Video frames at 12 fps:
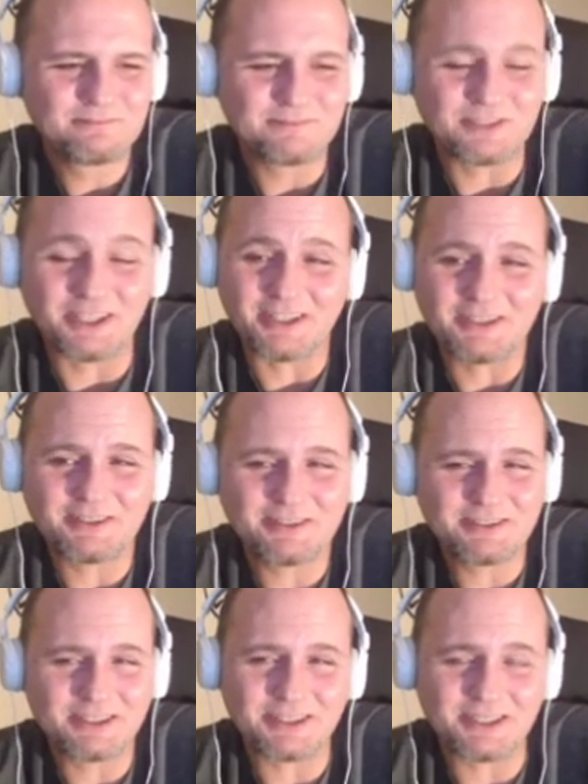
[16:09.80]
Yeah,
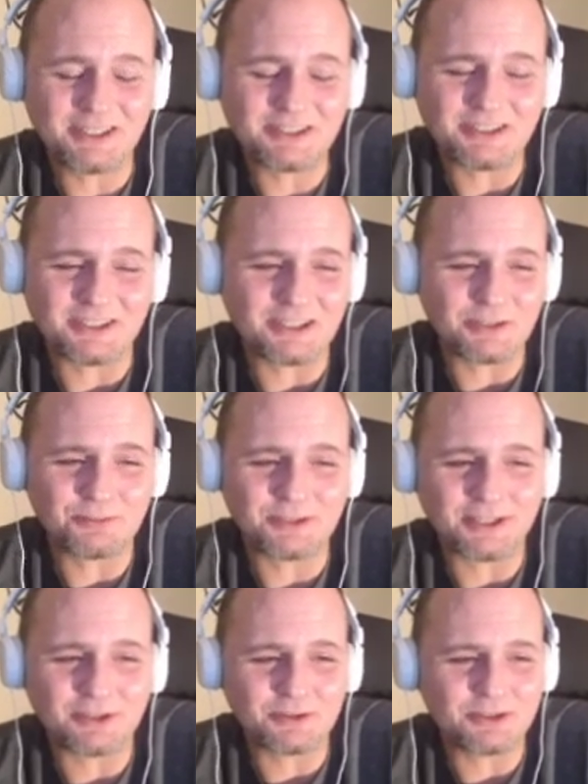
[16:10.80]
and anything to help the
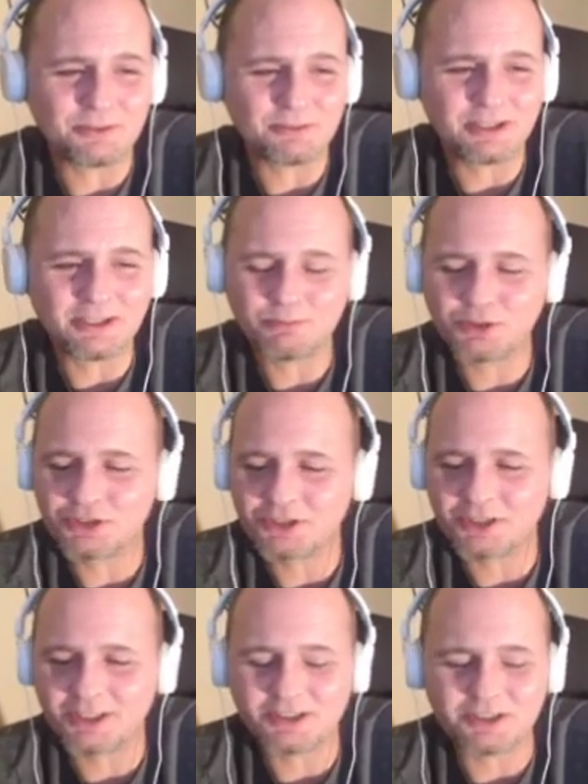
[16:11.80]
algorithm kind of push it
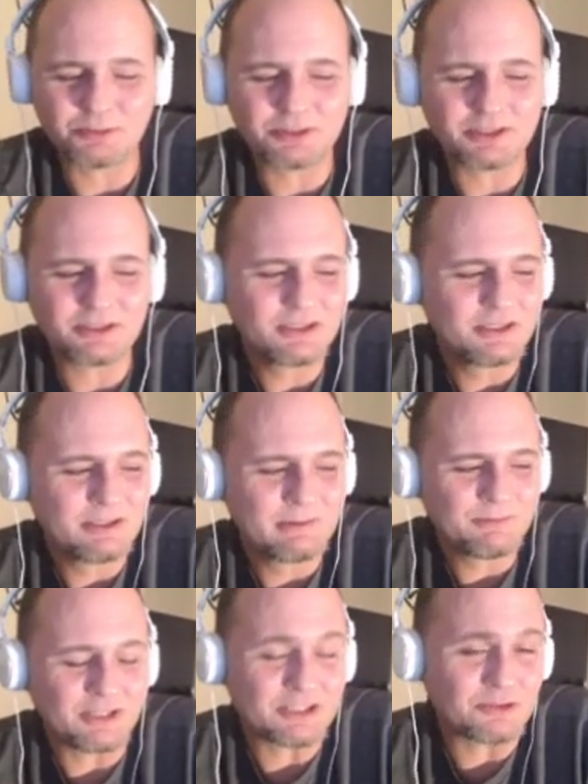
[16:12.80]
out a little bit.
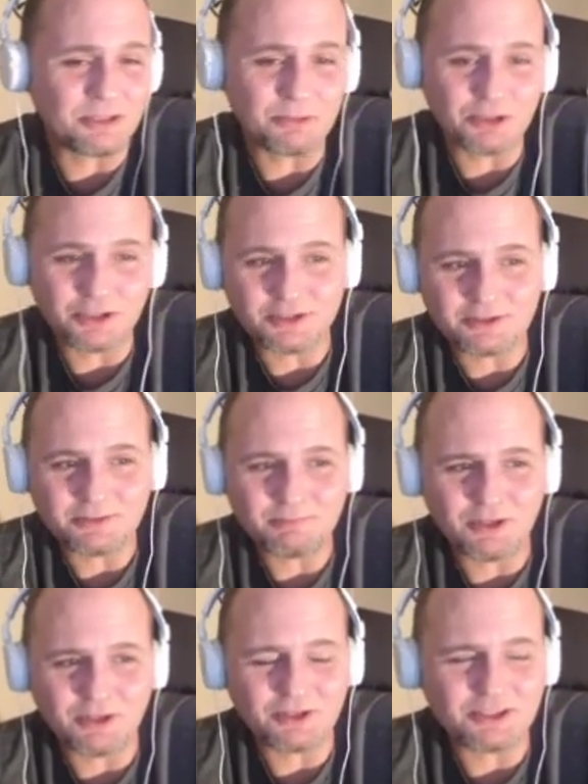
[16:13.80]
That's what I'm learning.
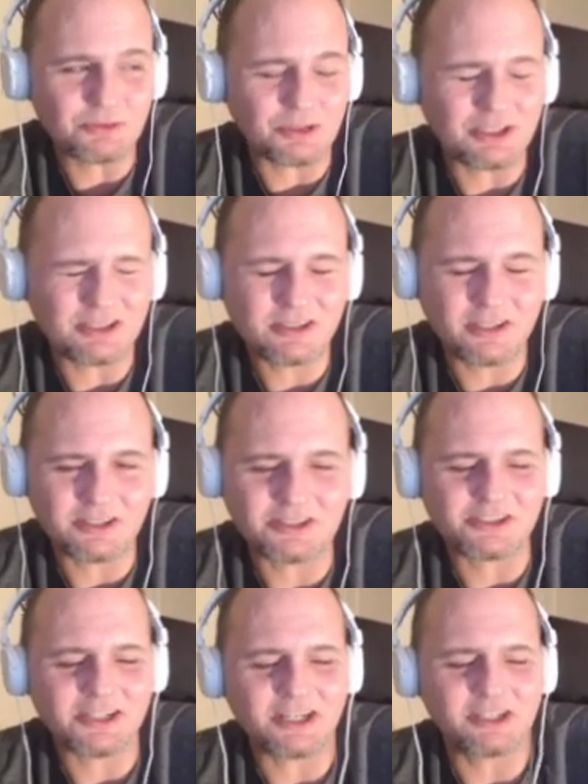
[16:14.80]
That's what it's the
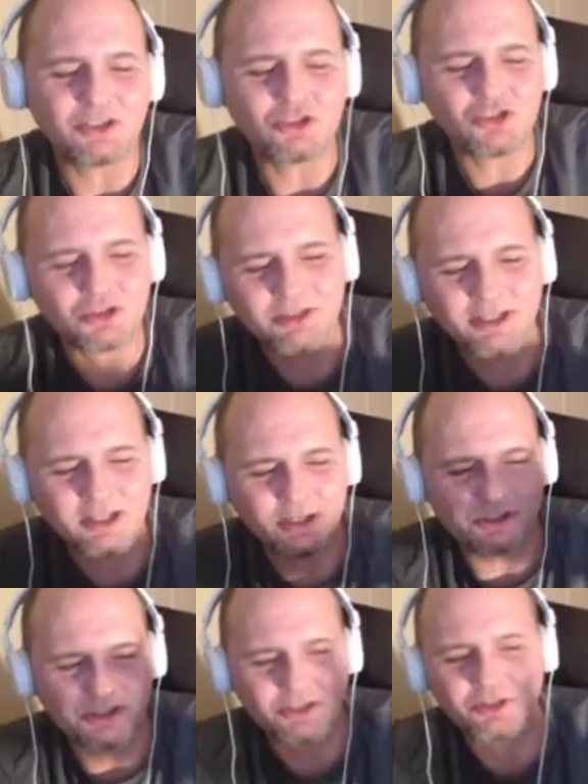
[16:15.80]
side of YouTube that I
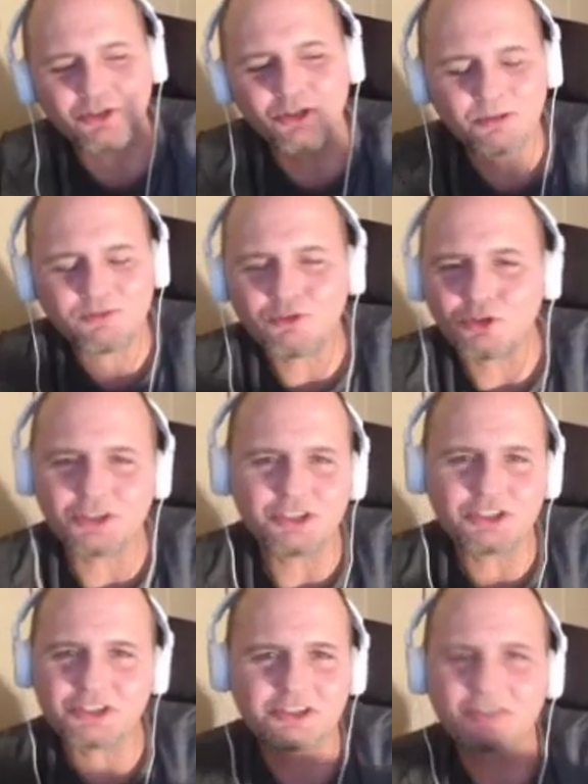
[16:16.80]
always ignored before, and
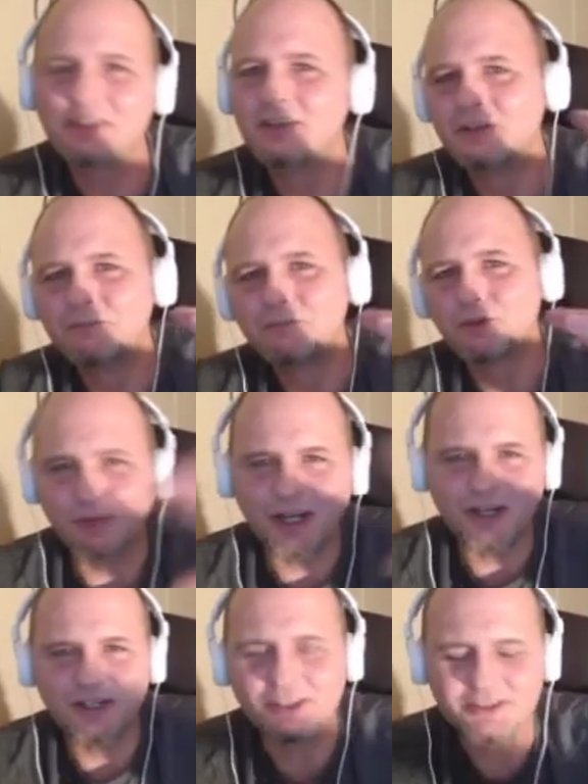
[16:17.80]
just ran
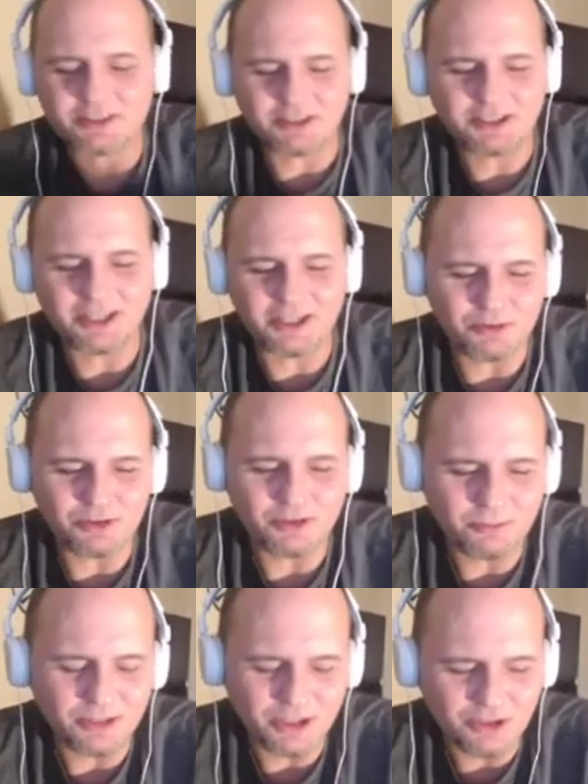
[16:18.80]
it into the camera or the
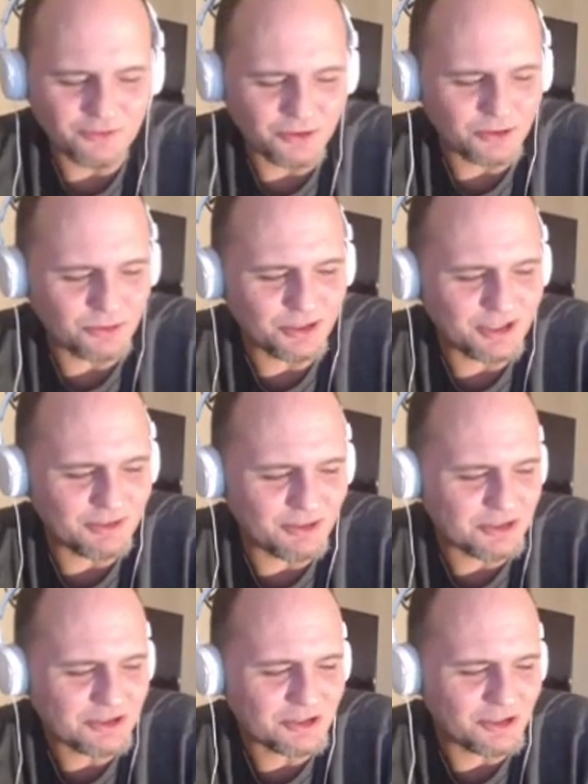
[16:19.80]
microphone, whatever I
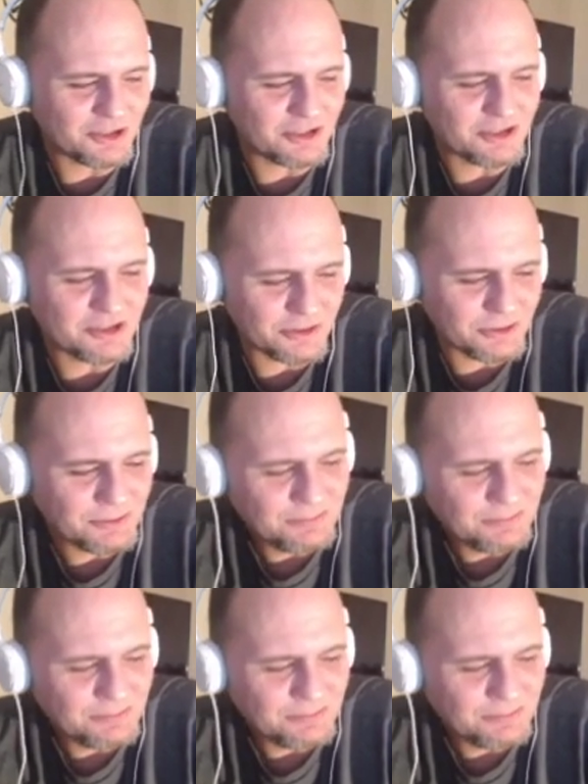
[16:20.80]
was talking into.